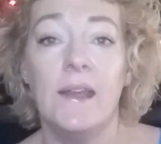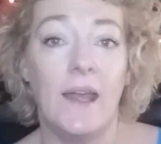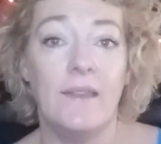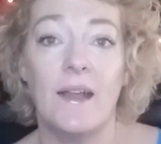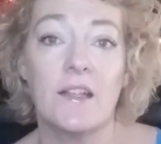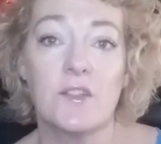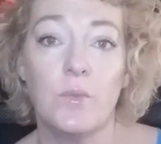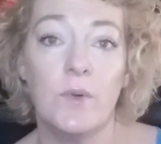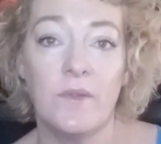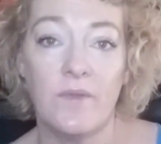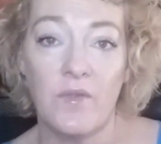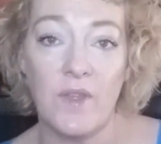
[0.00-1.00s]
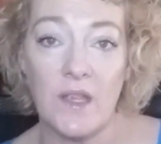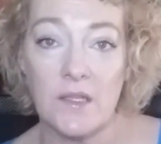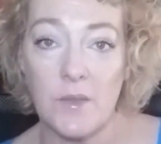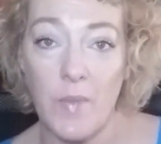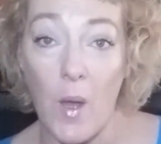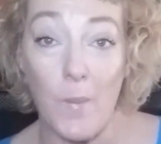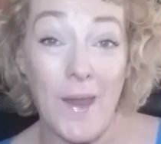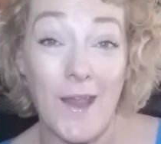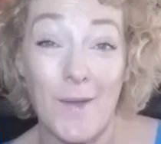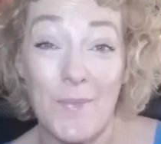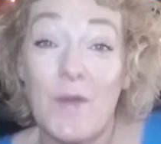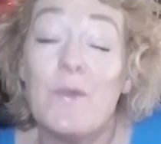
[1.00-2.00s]
And that's one of the things about
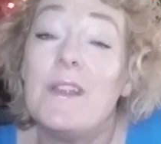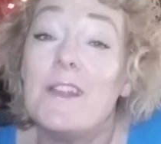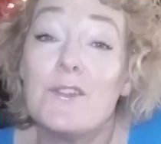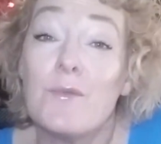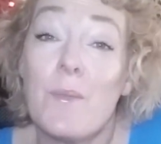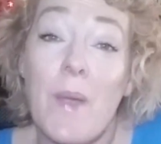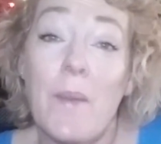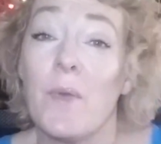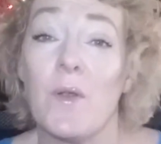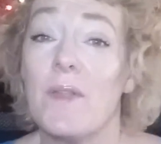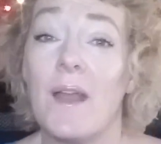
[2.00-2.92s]
makeup that we need to remember,